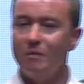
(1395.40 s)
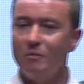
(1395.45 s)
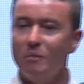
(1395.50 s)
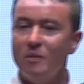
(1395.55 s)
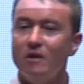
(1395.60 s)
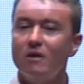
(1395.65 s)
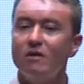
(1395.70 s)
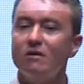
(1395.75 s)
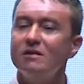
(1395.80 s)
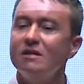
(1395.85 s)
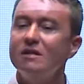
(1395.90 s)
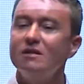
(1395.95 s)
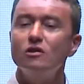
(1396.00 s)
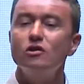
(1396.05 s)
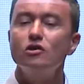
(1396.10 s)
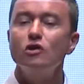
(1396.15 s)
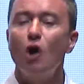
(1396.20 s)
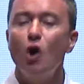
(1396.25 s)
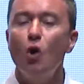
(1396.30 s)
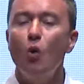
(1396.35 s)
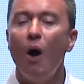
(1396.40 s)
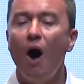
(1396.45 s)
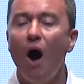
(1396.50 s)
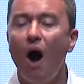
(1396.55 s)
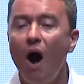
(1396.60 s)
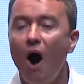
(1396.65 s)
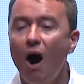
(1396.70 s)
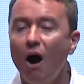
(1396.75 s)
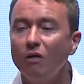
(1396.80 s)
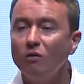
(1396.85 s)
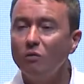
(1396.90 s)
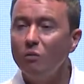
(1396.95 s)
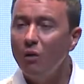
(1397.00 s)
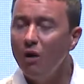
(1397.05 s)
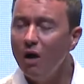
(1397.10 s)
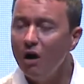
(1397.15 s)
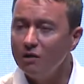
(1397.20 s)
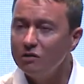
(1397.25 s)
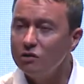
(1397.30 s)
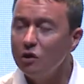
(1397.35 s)
because it's so hard
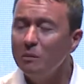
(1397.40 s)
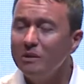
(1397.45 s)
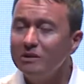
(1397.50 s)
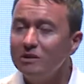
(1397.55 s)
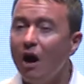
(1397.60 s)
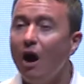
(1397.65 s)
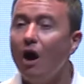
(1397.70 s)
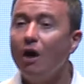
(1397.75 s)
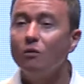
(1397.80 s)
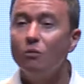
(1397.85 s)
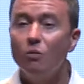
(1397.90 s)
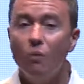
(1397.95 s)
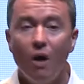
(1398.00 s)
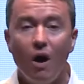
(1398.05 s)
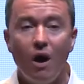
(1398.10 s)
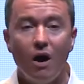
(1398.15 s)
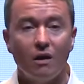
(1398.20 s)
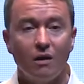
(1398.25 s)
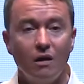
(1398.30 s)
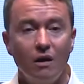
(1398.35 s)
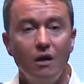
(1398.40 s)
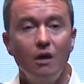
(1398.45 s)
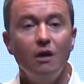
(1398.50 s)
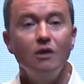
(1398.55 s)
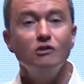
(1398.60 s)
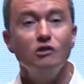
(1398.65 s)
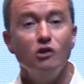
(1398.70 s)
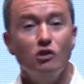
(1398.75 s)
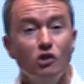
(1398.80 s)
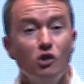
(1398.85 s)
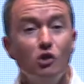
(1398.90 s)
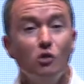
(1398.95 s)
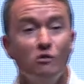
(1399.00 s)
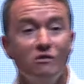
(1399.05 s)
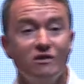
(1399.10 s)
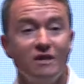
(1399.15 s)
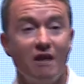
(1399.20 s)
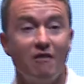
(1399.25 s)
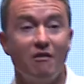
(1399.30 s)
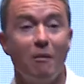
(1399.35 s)
work, so much hard work to
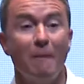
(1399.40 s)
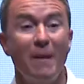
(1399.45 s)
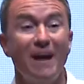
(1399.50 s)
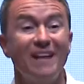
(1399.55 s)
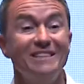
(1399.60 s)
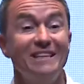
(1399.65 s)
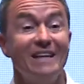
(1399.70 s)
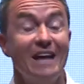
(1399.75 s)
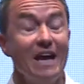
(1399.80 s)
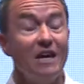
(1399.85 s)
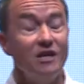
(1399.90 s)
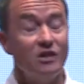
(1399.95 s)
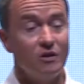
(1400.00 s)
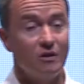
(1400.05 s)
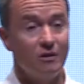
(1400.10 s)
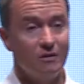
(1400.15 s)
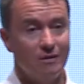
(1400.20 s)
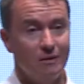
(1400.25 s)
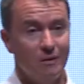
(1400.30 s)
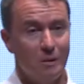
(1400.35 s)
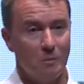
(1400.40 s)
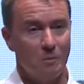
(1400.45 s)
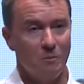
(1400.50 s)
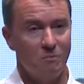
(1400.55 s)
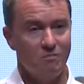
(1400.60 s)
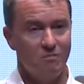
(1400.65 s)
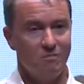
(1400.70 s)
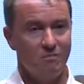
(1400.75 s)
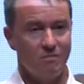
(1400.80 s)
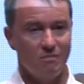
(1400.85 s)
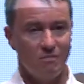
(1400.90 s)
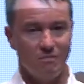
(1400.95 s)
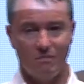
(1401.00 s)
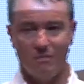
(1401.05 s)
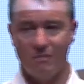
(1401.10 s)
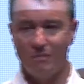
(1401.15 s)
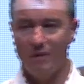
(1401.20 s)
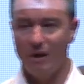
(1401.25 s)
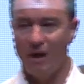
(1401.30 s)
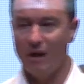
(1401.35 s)
use their imagination.
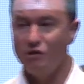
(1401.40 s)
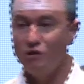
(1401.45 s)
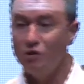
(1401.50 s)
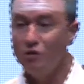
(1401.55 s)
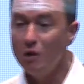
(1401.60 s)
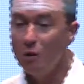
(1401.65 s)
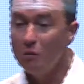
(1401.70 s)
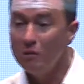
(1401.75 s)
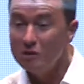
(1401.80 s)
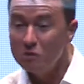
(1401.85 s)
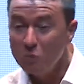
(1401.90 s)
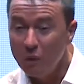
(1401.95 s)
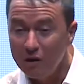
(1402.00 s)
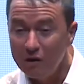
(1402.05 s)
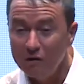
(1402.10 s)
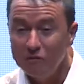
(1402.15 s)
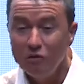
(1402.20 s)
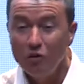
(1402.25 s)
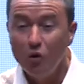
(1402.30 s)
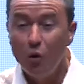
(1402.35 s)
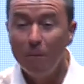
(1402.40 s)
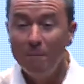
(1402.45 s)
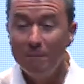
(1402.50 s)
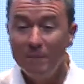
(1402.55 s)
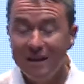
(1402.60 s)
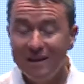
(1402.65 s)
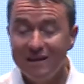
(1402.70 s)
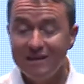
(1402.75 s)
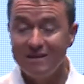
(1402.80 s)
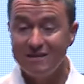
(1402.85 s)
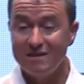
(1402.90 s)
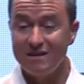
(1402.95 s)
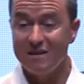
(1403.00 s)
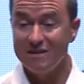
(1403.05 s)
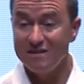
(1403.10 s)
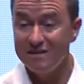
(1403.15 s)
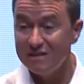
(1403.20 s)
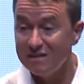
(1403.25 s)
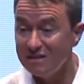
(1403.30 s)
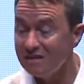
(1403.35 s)
And do you know it's one of your biggest
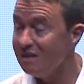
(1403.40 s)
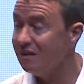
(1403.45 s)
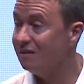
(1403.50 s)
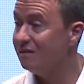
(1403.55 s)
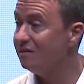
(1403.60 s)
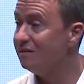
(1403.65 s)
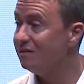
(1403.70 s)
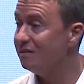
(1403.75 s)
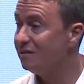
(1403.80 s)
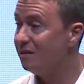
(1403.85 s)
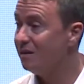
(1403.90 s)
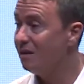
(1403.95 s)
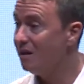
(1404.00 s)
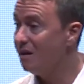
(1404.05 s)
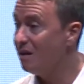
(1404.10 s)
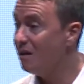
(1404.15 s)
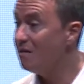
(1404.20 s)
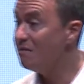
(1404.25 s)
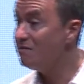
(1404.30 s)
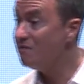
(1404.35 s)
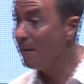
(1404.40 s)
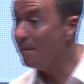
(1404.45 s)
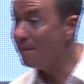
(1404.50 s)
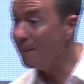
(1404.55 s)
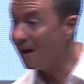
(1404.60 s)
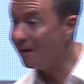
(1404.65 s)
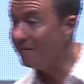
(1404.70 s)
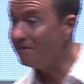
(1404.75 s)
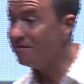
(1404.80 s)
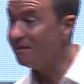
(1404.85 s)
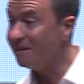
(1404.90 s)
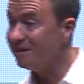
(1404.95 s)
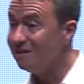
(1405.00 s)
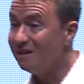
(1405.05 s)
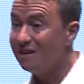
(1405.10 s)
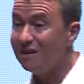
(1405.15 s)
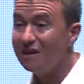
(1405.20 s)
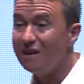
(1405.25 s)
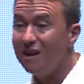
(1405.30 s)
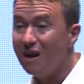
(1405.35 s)
skills for
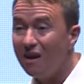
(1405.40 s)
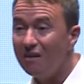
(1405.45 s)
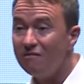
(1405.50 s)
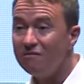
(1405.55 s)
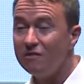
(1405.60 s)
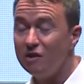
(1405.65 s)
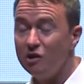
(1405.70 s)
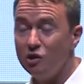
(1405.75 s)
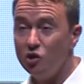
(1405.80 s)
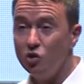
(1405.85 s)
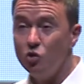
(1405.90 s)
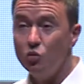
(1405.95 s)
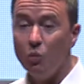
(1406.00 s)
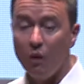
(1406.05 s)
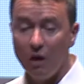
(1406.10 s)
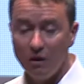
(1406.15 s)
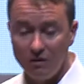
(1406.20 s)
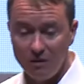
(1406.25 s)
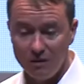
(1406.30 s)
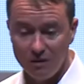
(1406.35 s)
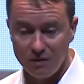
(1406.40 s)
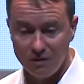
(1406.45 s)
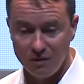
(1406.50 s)
manifesting a life that you want?